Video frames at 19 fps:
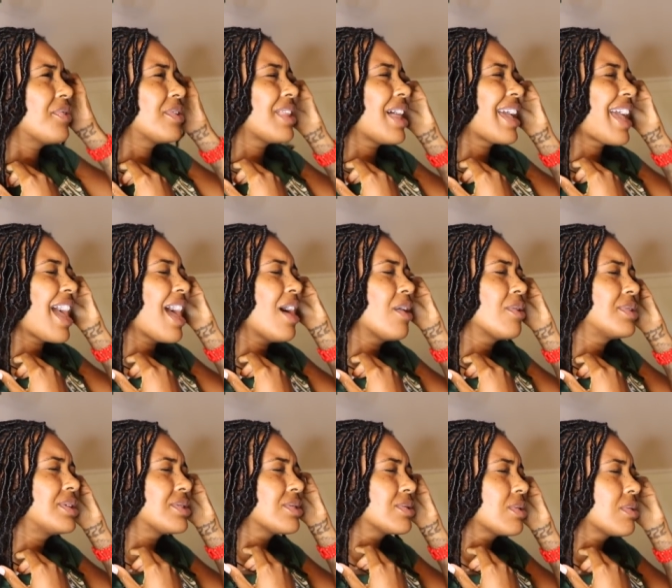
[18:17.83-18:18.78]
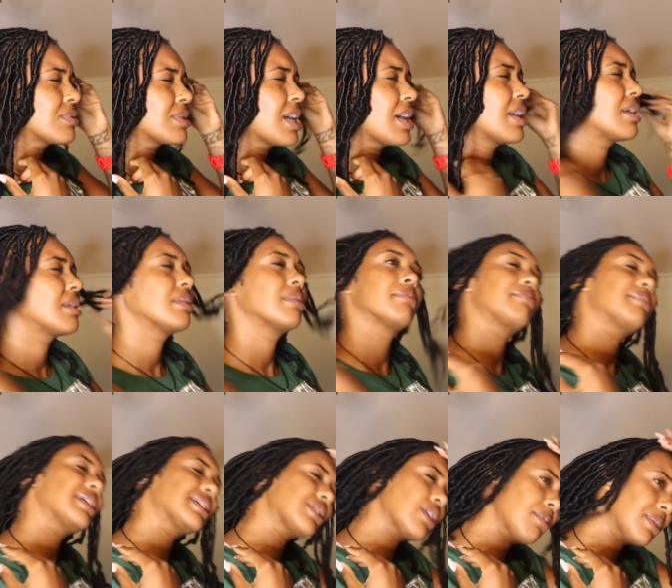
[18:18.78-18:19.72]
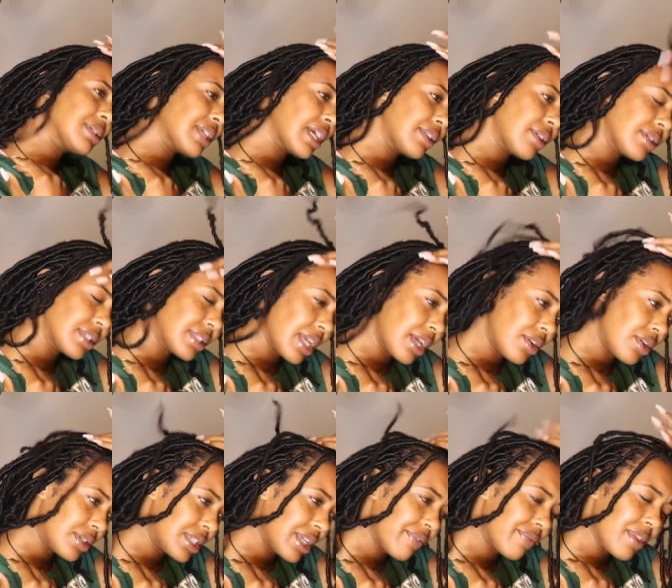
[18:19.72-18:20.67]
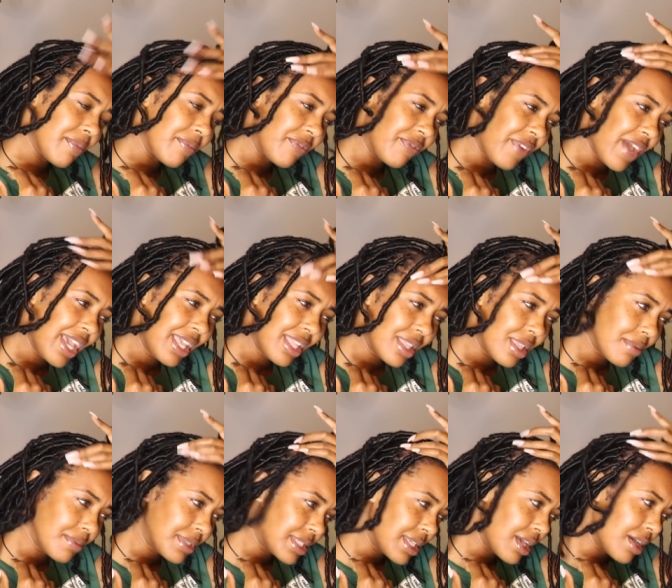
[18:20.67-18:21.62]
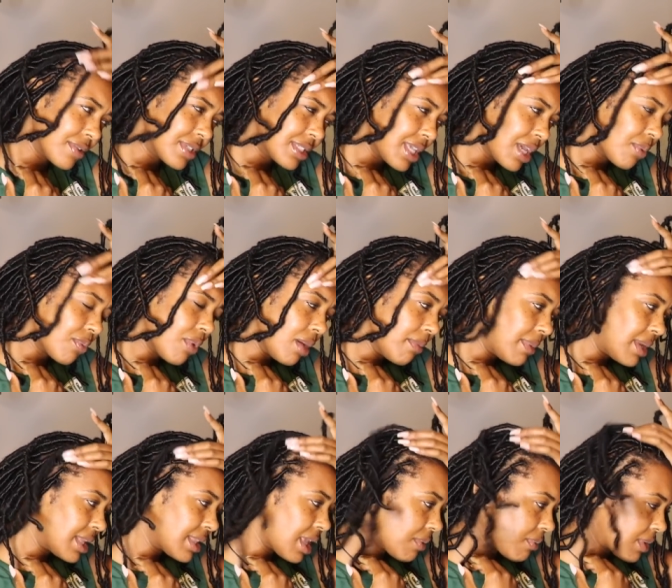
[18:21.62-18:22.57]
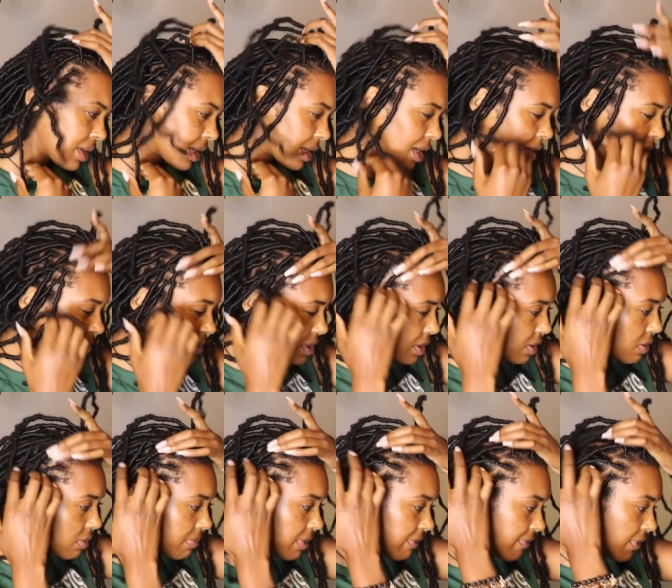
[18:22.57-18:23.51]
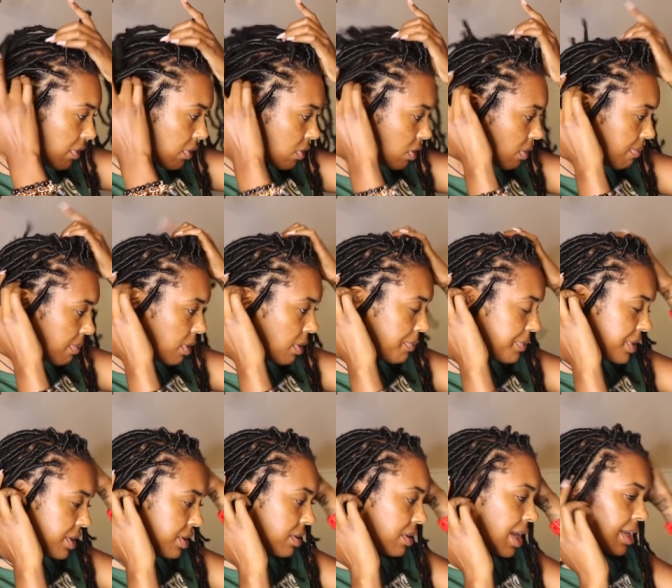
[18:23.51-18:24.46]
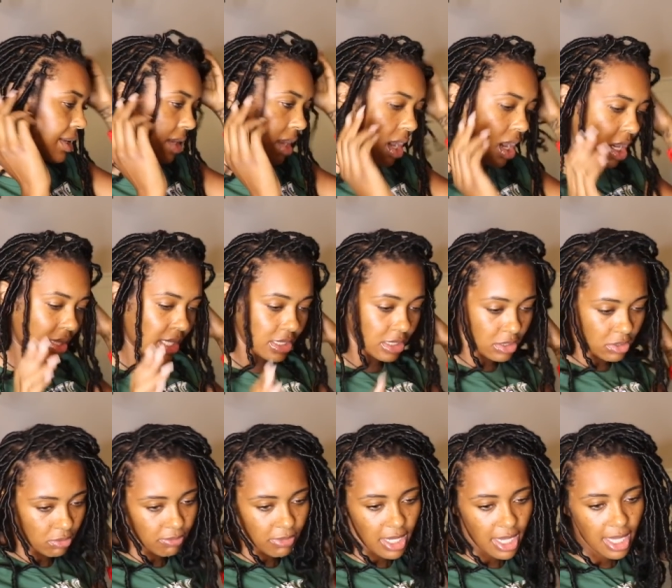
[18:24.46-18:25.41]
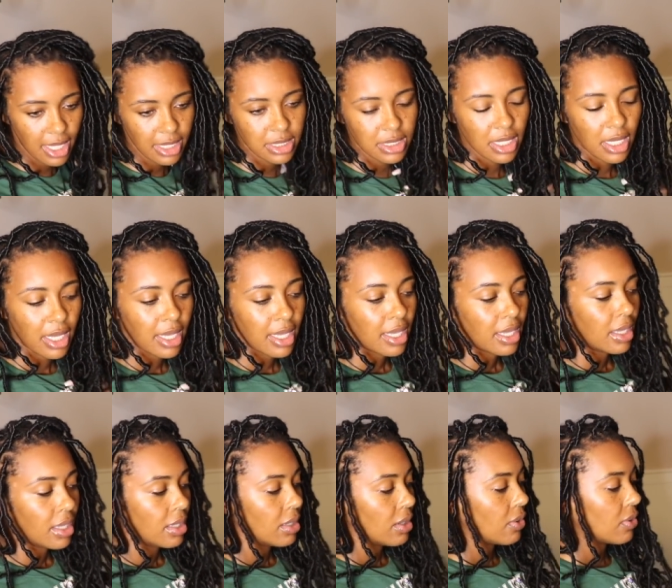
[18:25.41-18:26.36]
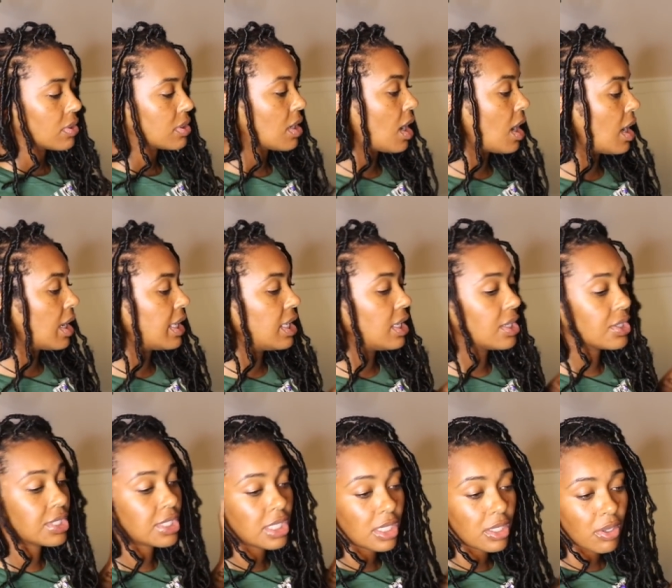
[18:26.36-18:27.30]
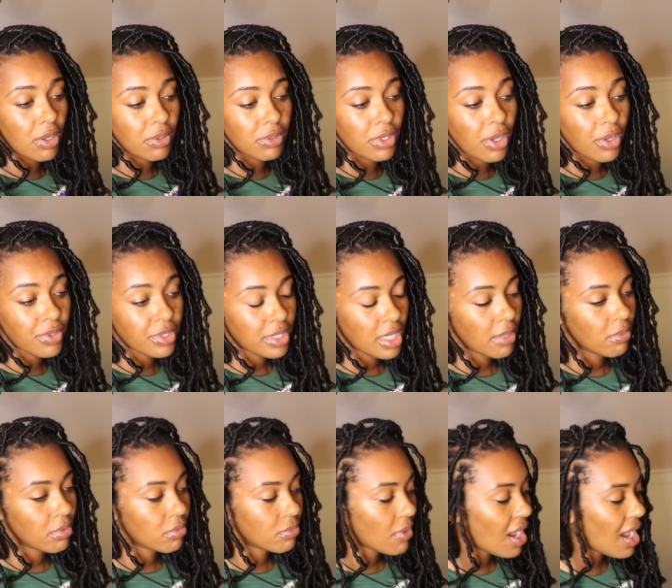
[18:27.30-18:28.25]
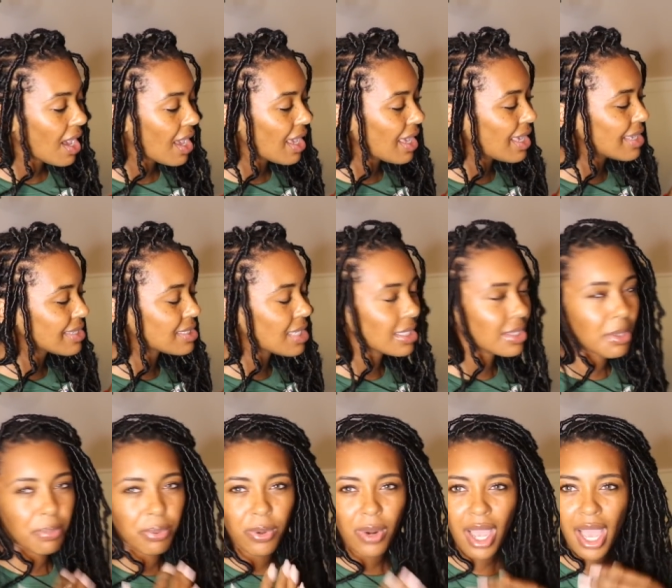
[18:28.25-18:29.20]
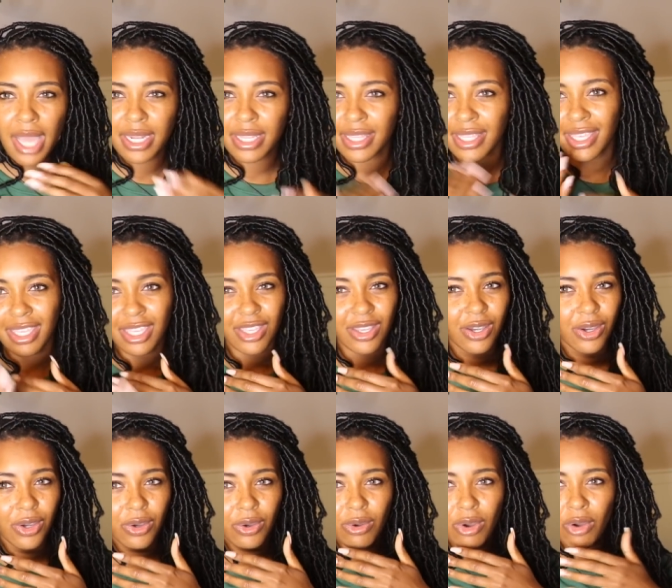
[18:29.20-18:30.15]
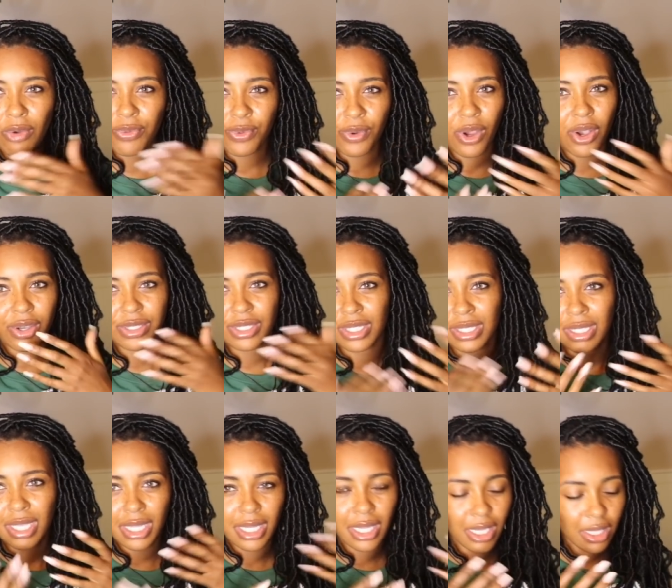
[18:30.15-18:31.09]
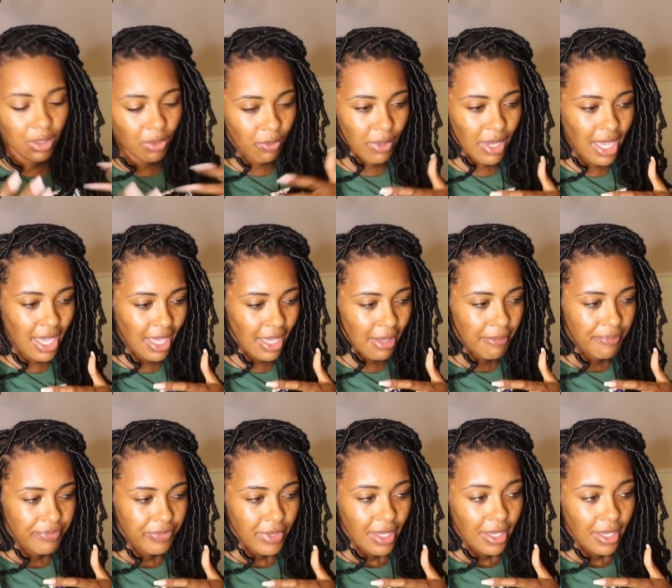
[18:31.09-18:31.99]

They're like, oh, these are so tight. But it's almost like there's an energy of them fighting themselves. It's like one minute they want to come to you and be vulnerable, but then they're like, nah, that's too much. Or nah, he, she gonna know that they were right. It's like the pride and the ego overall is just getting in the way.